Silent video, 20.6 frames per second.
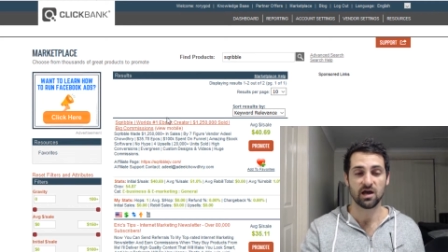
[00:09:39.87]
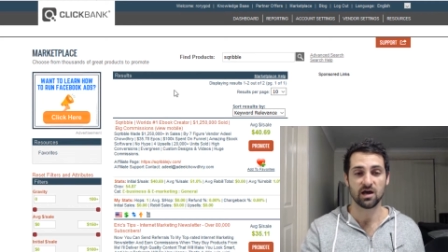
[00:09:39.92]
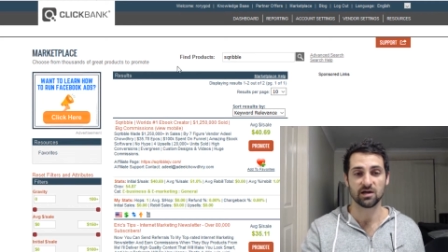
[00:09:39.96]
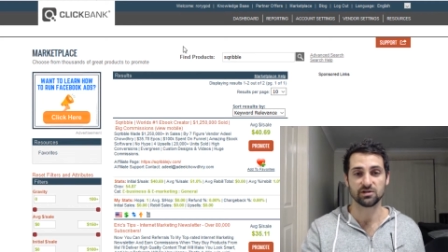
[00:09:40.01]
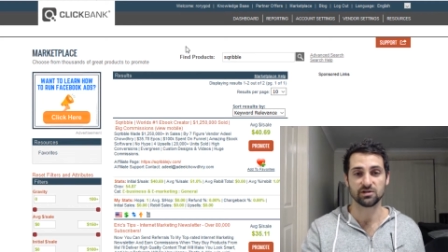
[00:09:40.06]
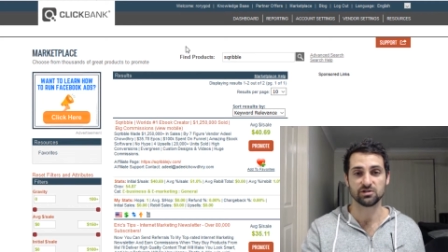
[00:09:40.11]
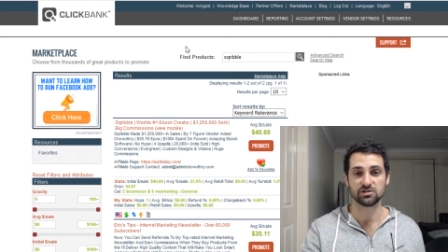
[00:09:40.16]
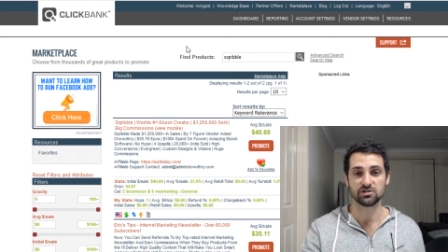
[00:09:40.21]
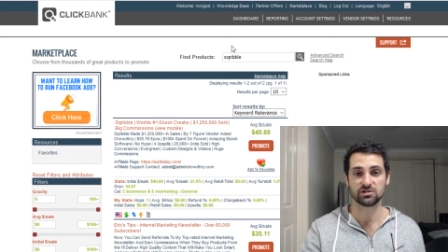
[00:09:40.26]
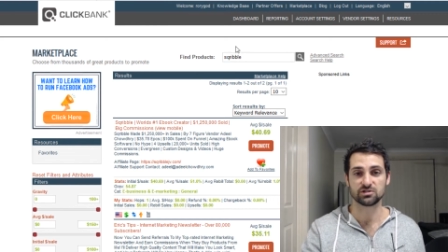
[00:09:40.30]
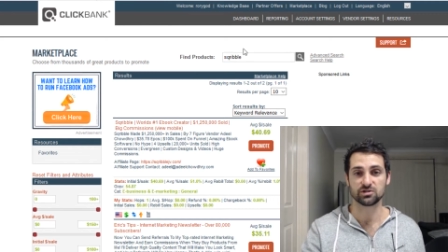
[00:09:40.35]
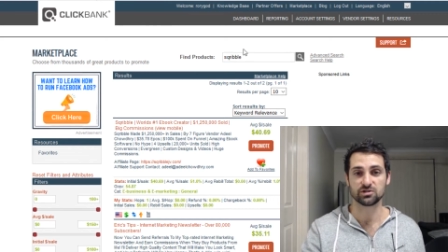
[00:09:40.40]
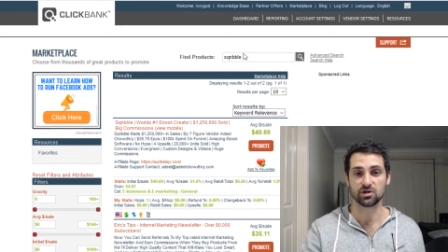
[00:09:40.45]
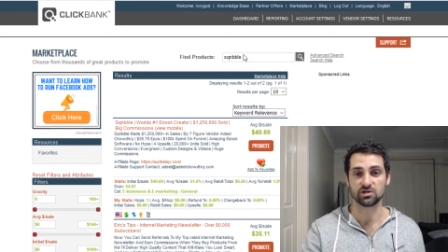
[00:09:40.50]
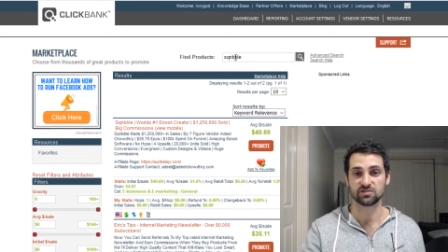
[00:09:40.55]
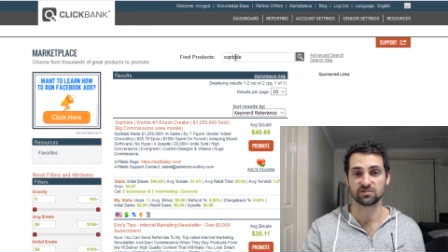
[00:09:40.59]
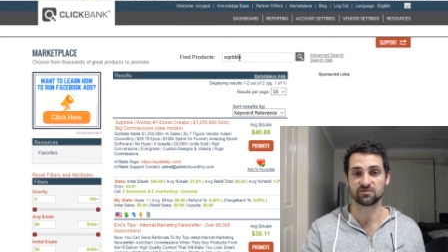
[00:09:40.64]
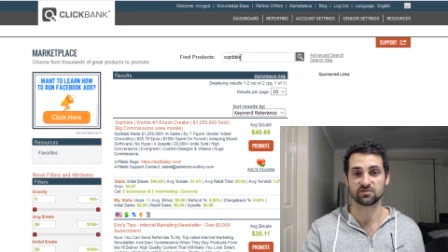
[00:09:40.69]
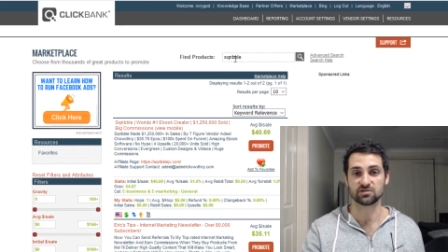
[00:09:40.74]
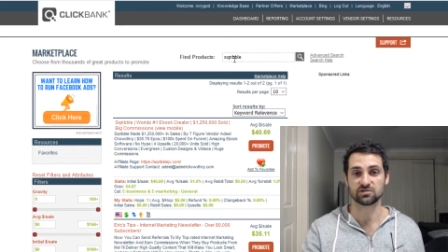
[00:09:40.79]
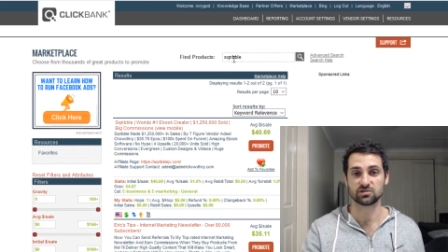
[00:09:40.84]
you just
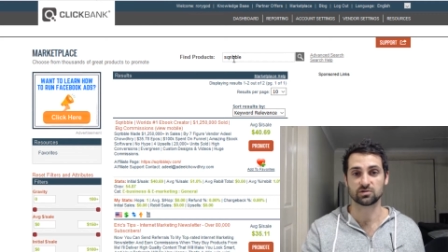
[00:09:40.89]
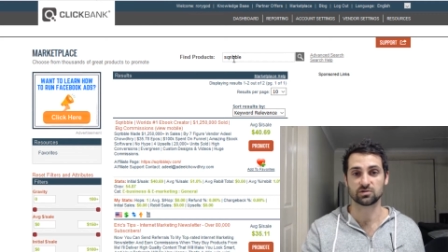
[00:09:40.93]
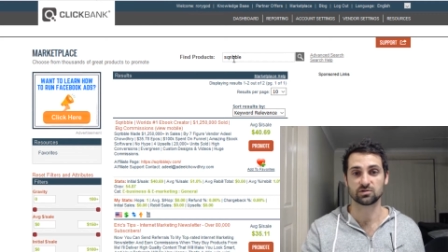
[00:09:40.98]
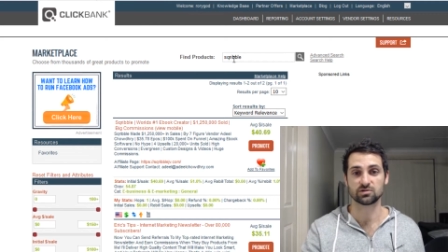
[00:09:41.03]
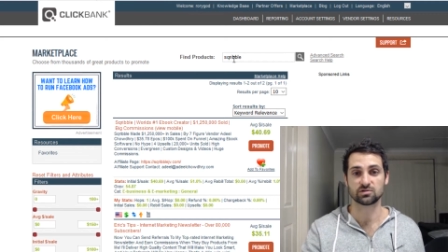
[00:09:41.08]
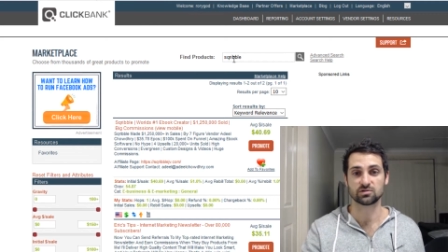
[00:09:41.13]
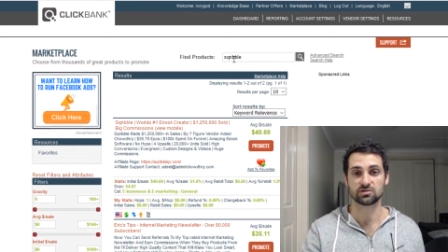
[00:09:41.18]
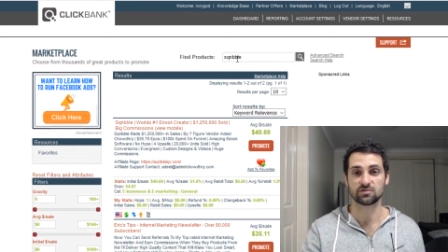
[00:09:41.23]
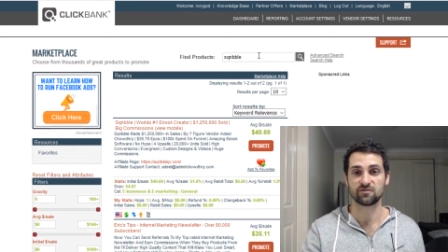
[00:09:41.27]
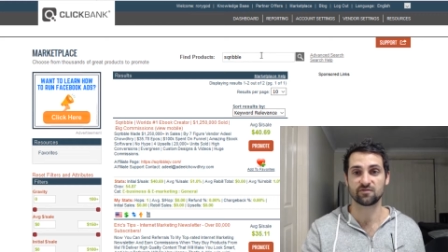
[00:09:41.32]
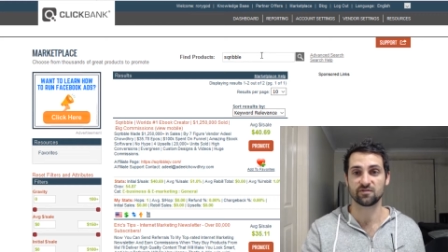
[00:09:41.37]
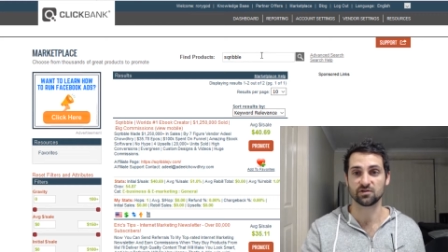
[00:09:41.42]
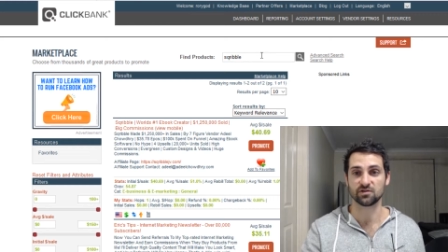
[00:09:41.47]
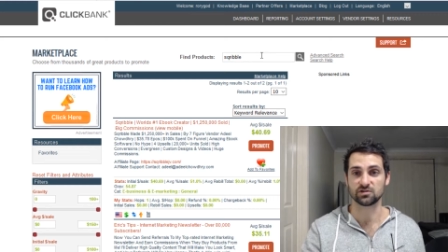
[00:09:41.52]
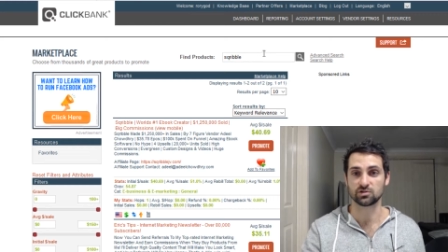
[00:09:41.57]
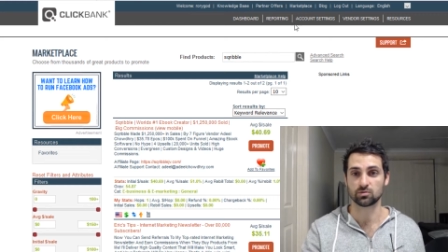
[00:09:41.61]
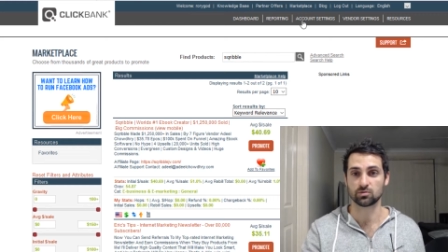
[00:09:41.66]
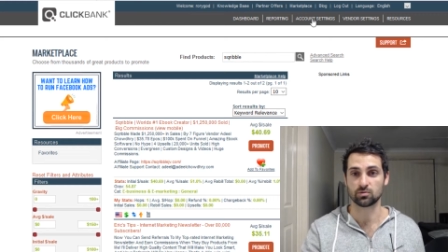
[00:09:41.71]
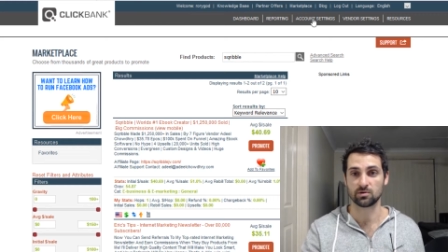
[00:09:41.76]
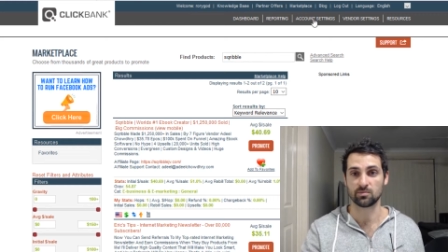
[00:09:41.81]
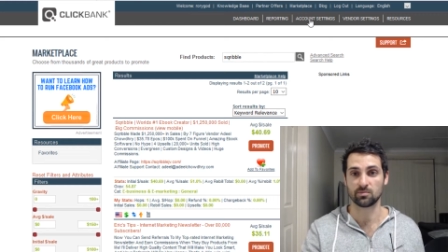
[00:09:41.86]
search for
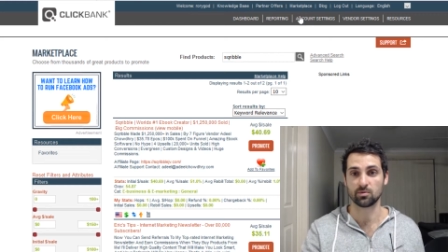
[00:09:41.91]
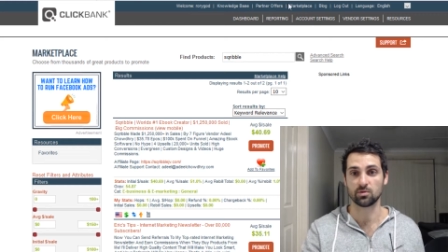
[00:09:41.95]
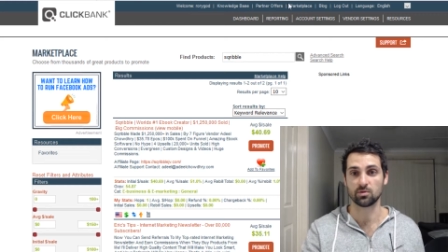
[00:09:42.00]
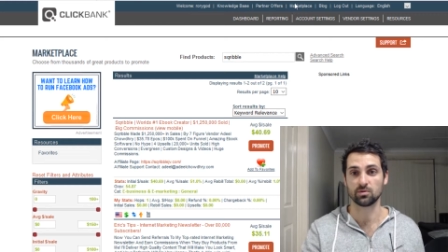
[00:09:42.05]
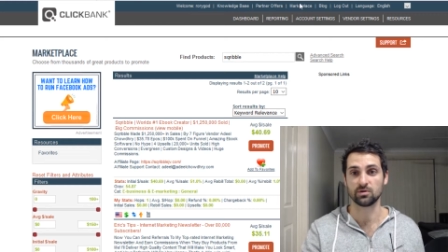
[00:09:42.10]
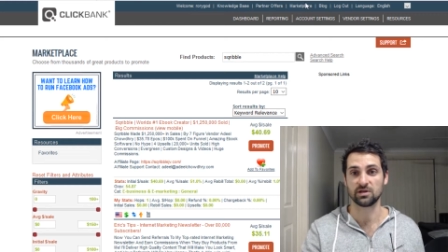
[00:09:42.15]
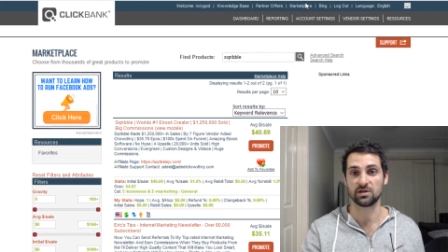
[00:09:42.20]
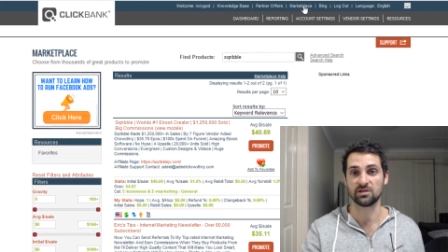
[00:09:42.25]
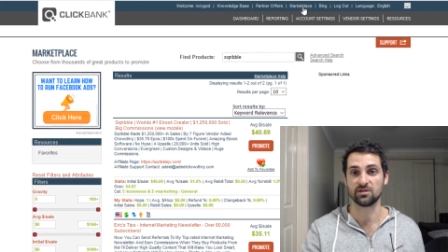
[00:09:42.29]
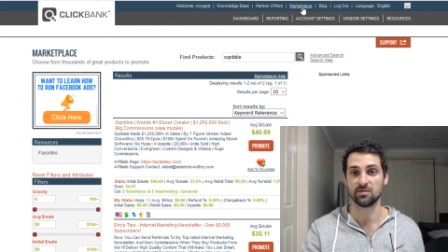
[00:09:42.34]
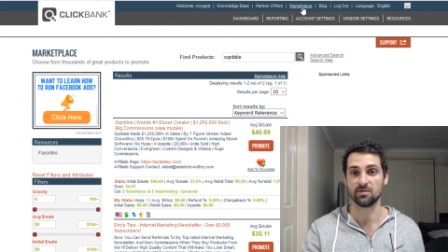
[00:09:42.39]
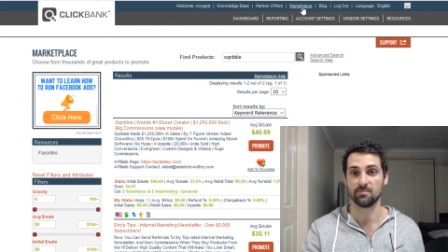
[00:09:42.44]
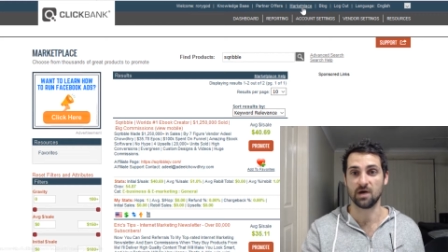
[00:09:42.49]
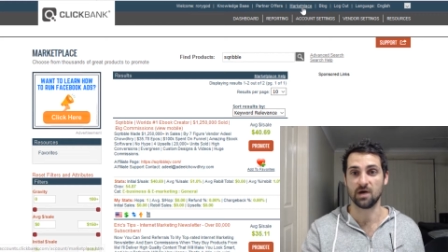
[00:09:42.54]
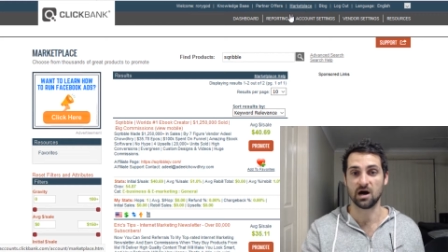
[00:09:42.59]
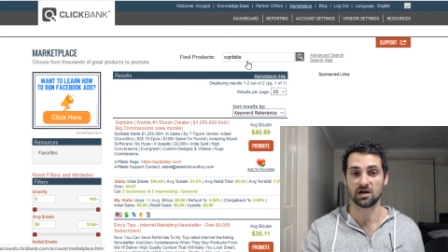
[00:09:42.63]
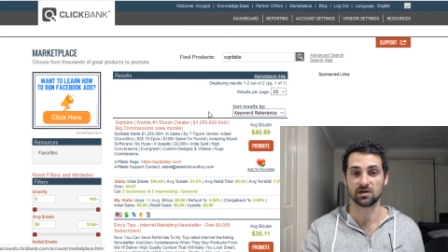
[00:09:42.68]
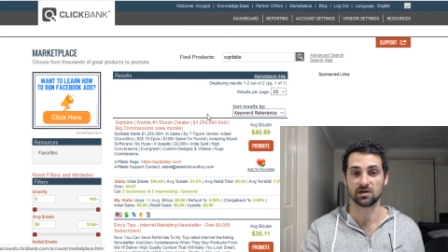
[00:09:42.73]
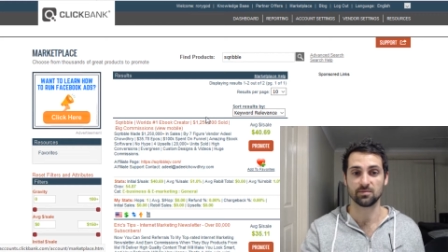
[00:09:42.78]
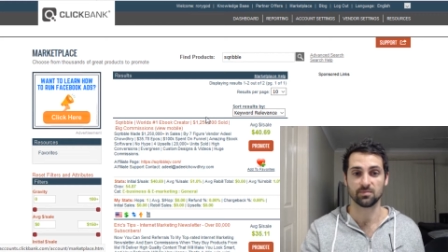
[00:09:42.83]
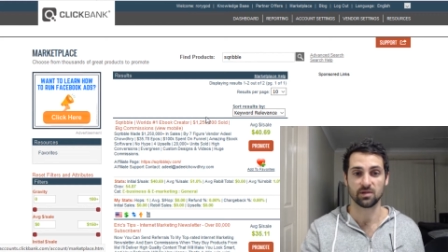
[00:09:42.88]
Scribble in the
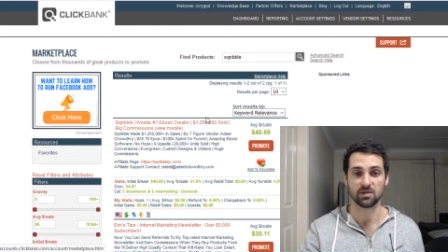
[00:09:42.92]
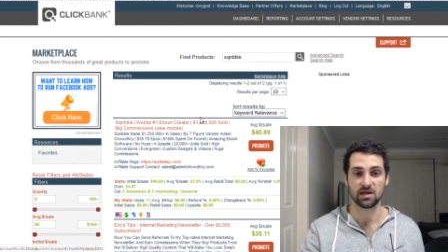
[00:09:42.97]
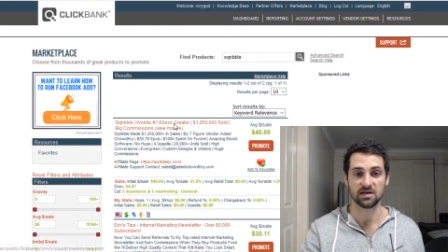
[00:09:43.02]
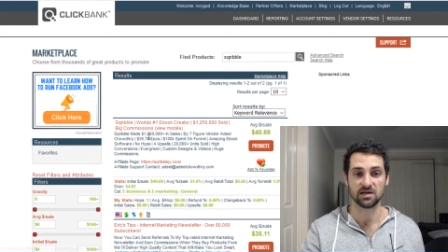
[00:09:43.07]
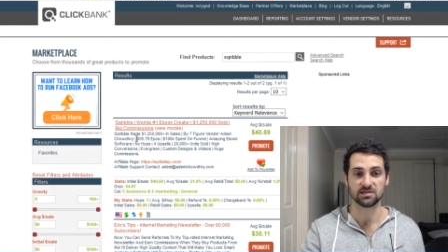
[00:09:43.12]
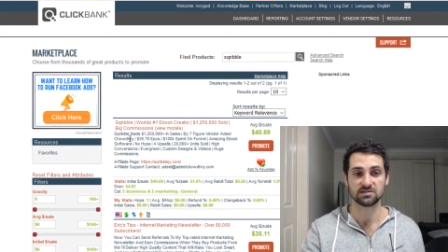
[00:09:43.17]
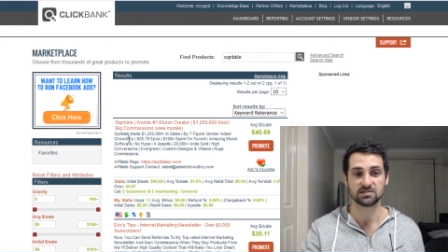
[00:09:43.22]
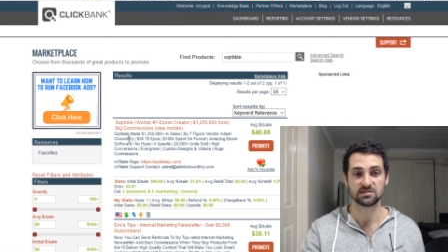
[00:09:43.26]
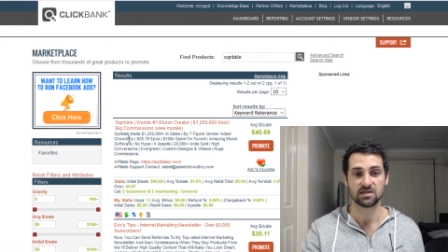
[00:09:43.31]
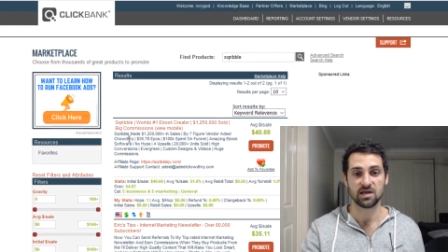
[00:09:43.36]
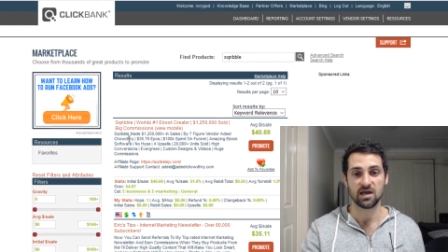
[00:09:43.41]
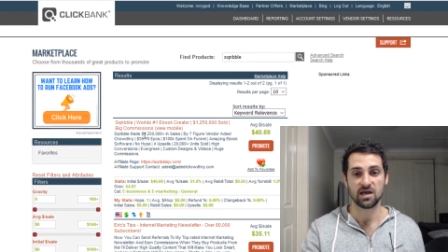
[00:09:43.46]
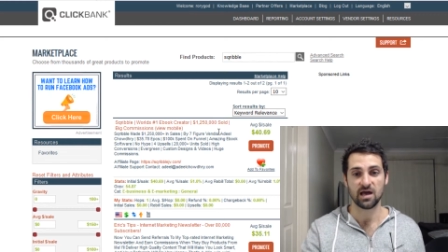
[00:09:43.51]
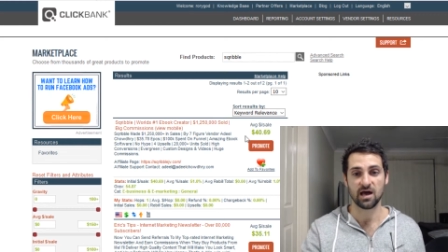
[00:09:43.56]
marketplace,